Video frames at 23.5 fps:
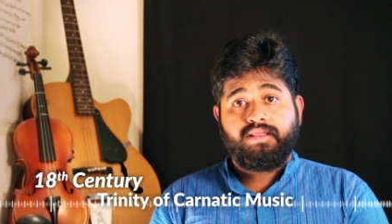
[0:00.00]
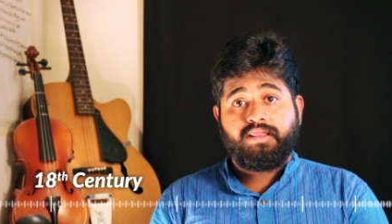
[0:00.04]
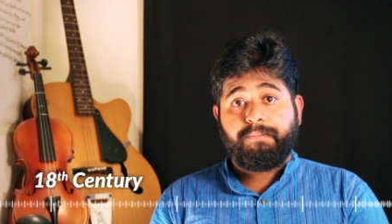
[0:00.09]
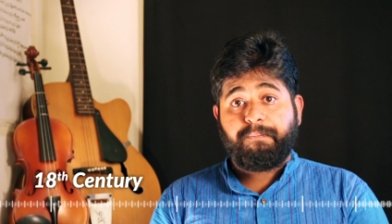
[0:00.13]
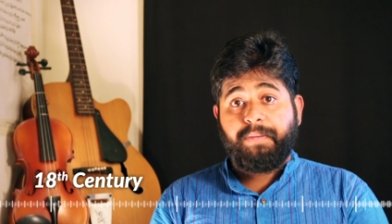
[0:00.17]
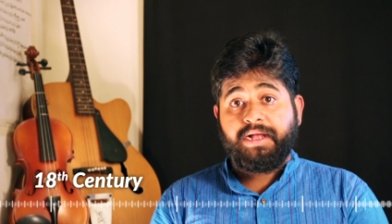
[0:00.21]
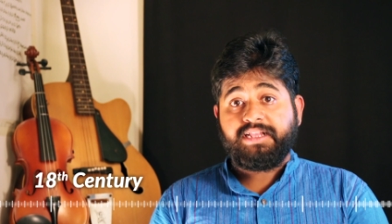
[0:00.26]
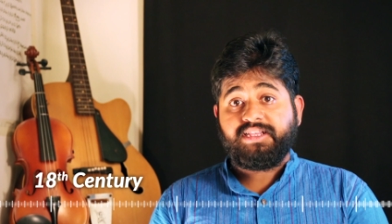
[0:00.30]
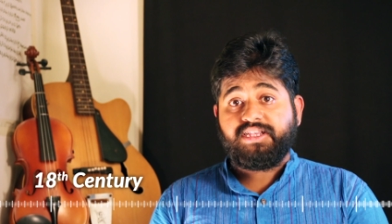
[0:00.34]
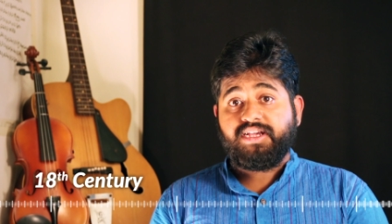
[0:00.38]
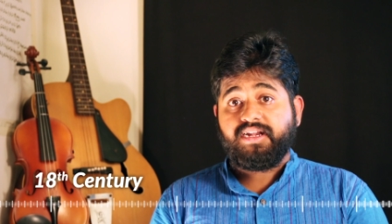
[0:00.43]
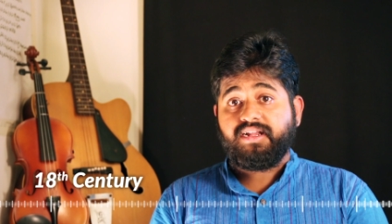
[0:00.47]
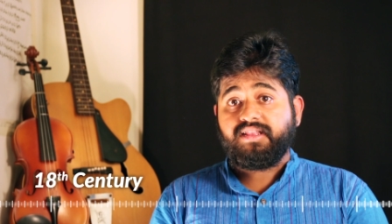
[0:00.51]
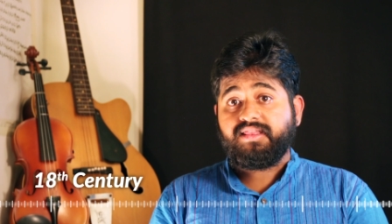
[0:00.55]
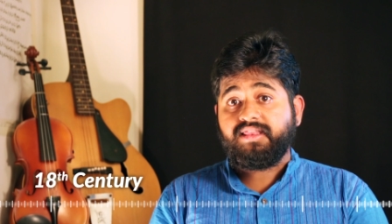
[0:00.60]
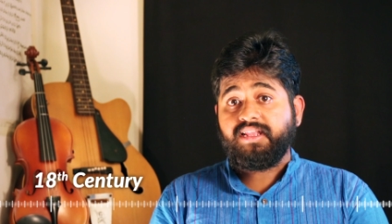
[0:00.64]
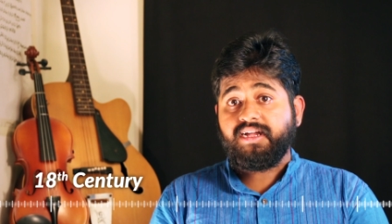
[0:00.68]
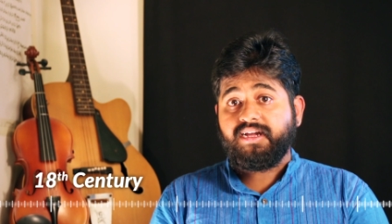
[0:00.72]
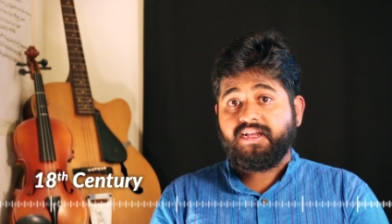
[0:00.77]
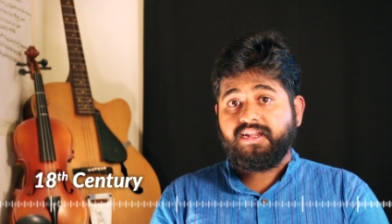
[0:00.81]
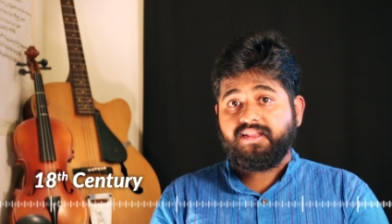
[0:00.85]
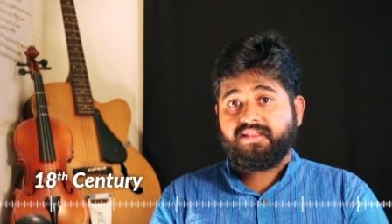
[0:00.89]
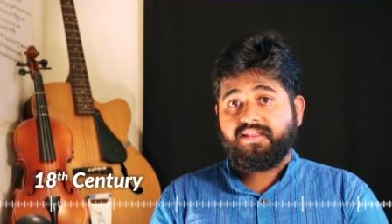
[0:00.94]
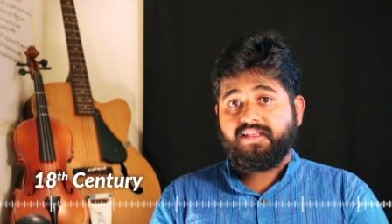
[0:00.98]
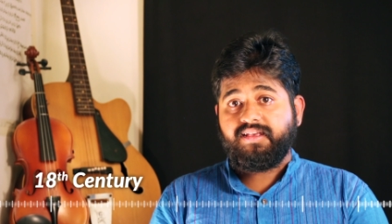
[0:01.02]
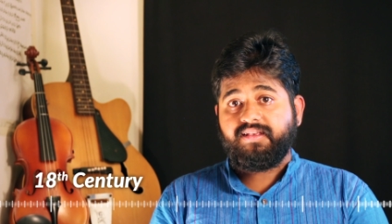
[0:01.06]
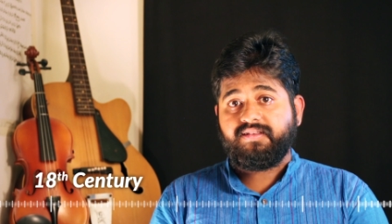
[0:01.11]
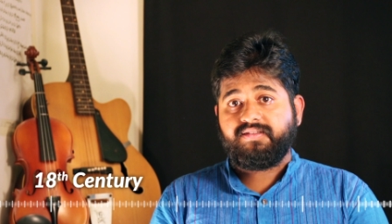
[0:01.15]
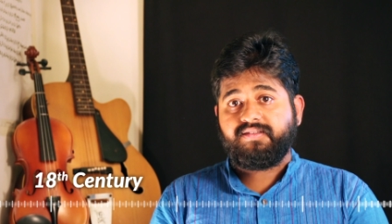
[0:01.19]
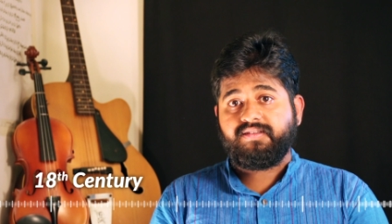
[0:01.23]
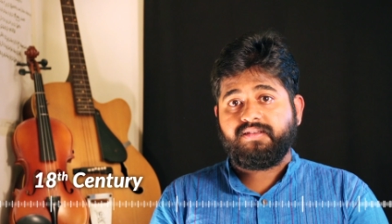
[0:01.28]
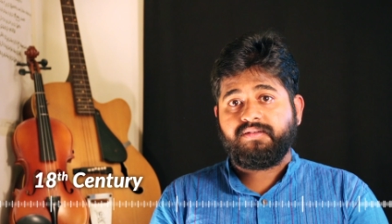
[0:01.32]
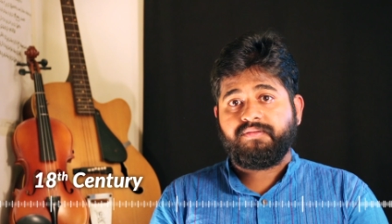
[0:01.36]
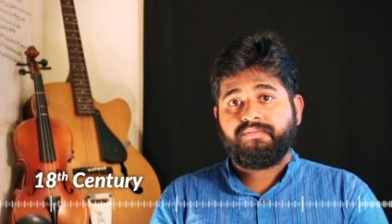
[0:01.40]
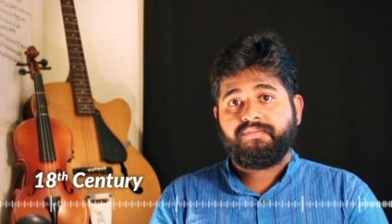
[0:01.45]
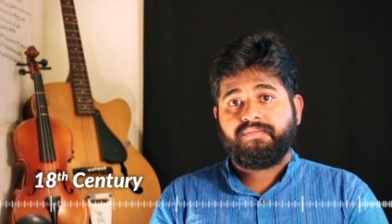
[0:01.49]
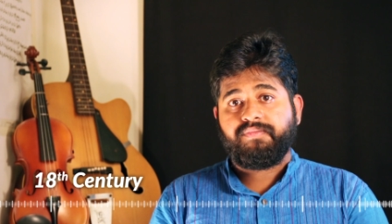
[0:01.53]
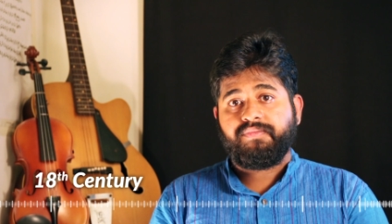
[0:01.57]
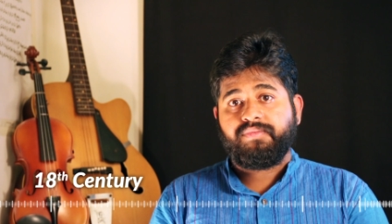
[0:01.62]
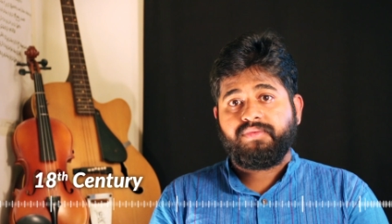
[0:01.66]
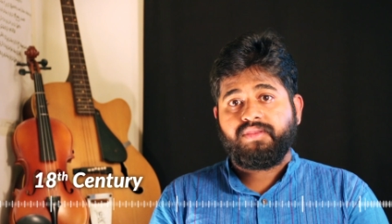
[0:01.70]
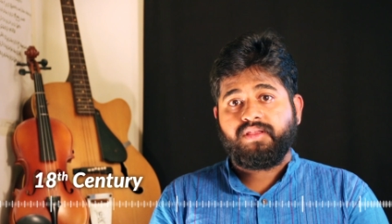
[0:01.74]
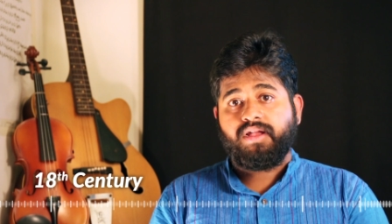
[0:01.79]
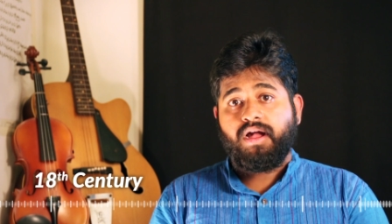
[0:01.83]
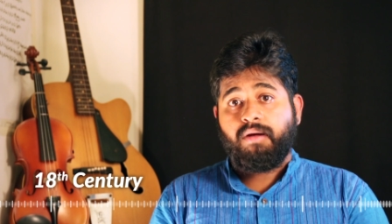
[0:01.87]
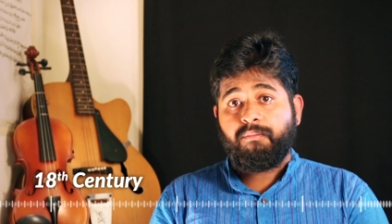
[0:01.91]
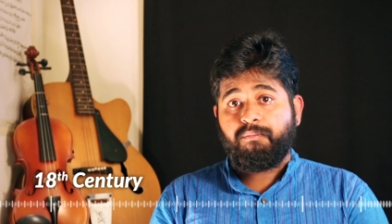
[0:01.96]
The Pancharatna Kritis,
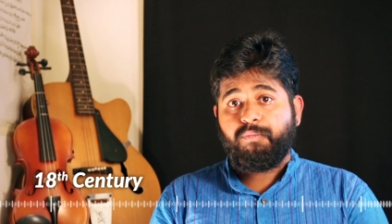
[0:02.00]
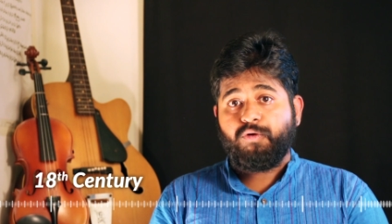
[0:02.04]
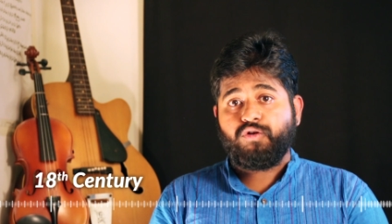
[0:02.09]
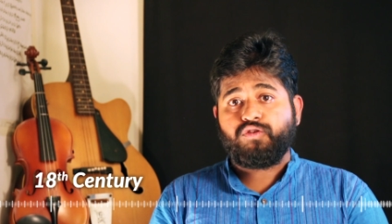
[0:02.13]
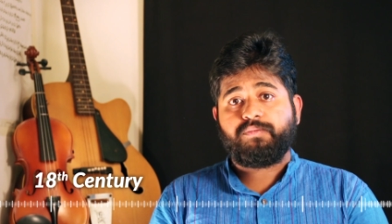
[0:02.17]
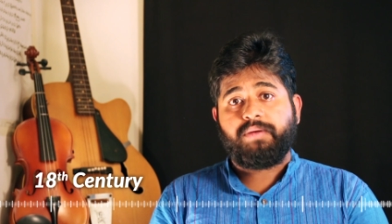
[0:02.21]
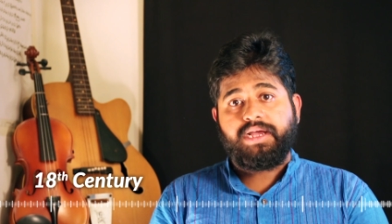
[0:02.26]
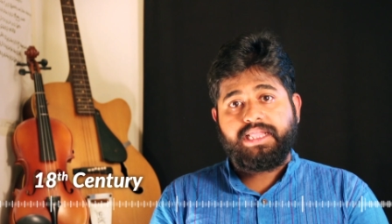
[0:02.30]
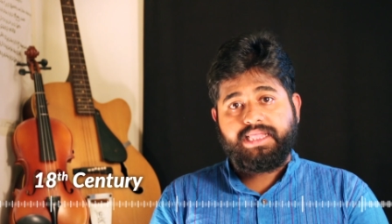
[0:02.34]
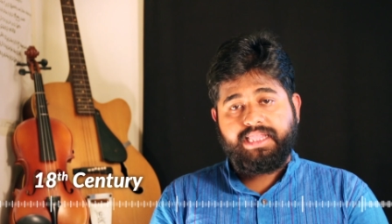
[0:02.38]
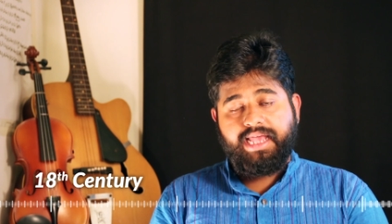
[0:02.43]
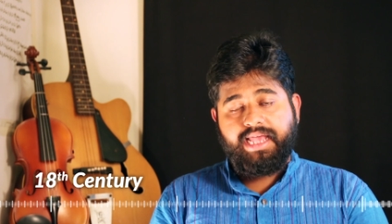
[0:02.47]
composed by